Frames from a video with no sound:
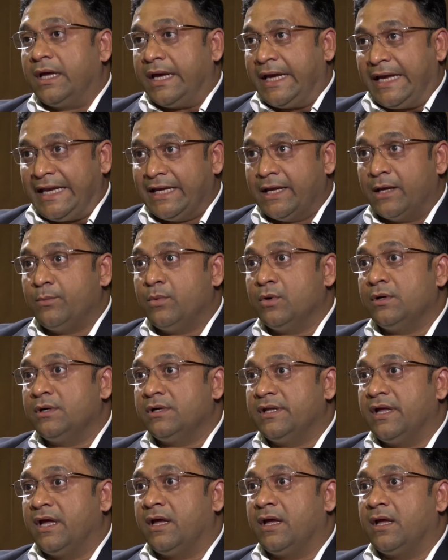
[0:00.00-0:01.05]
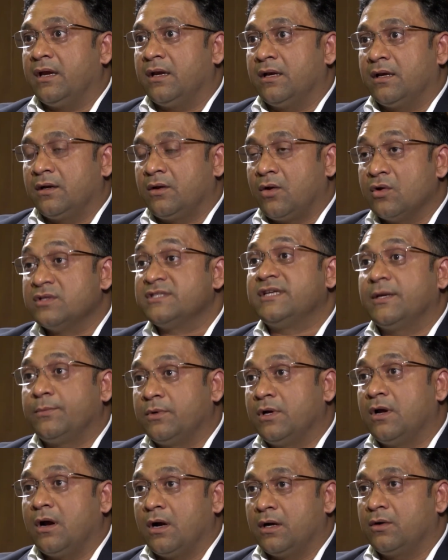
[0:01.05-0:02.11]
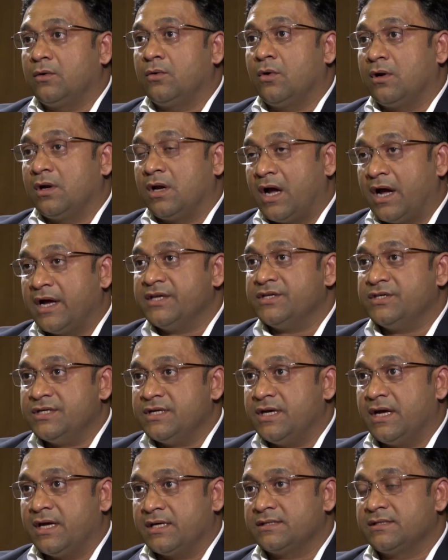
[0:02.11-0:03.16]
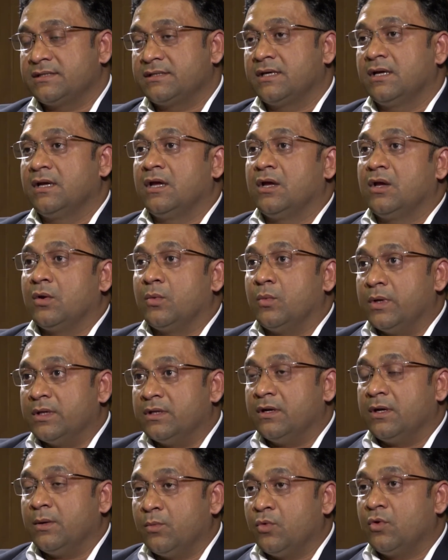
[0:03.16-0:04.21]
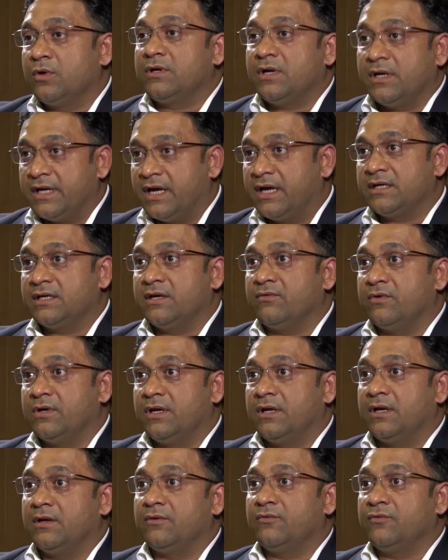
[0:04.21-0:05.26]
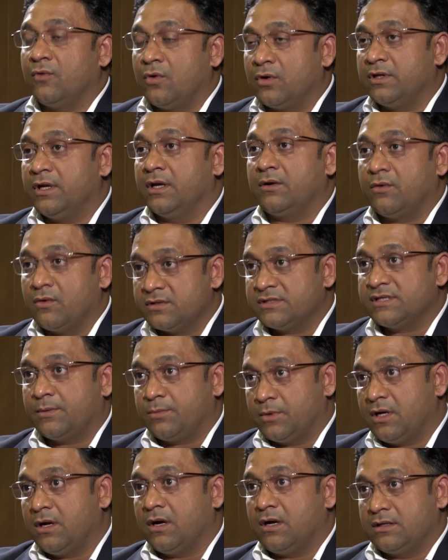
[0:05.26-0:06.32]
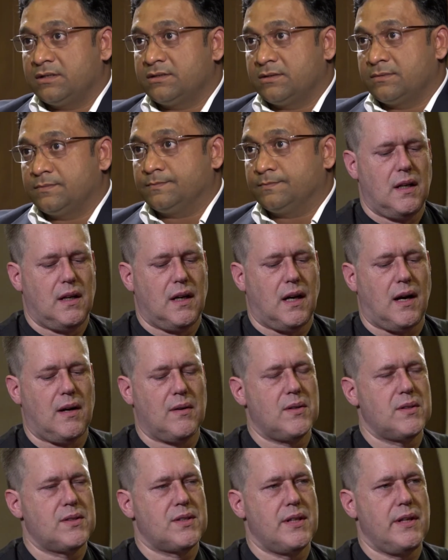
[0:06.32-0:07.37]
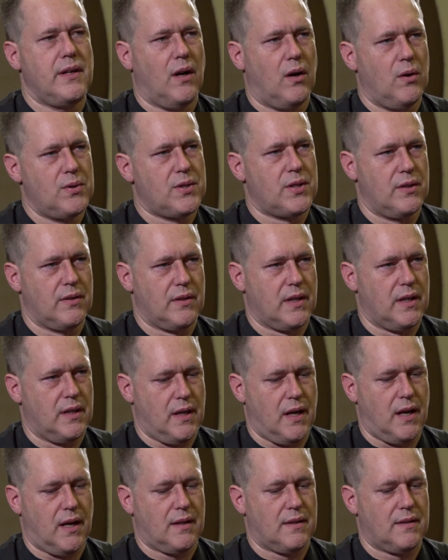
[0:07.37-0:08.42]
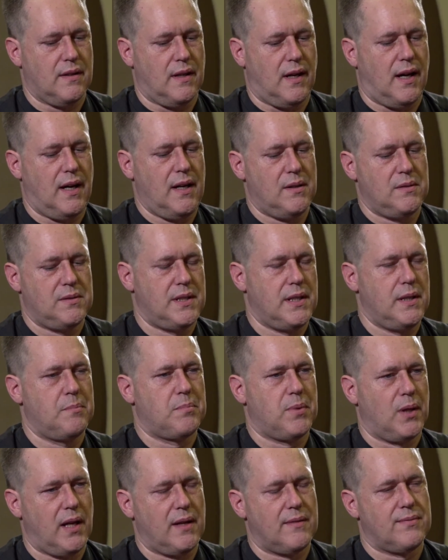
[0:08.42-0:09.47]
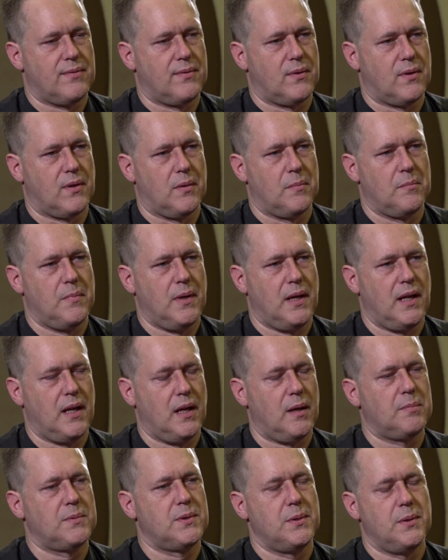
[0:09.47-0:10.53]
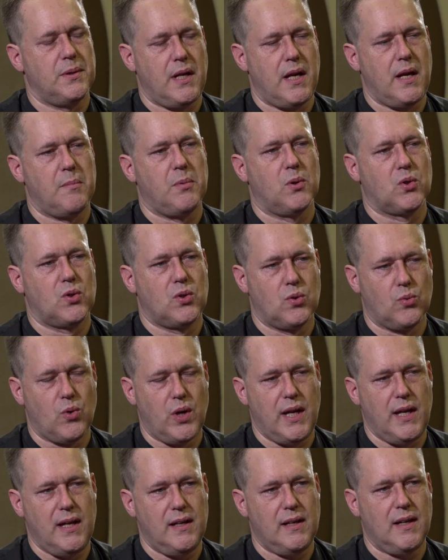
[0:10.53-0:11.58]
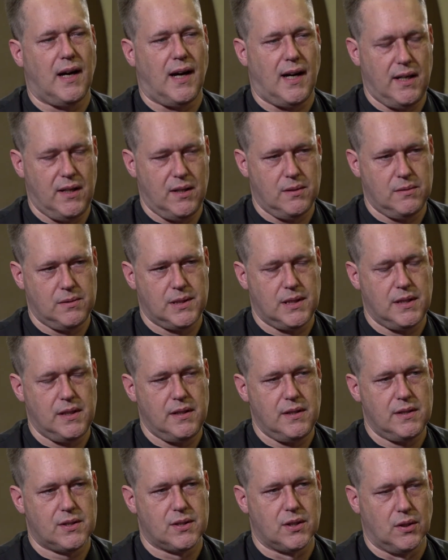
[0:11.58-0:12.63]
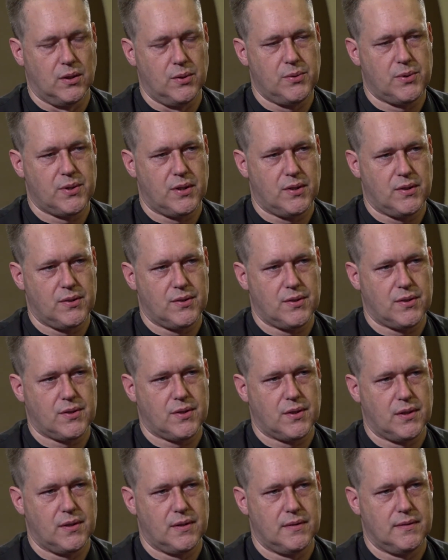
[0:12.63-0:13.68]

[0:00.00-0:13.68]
enabled their concept card called IGS with remote connectivity for their concept cars. How does the OceanConnect IoT platform help to enable green IoT solutions?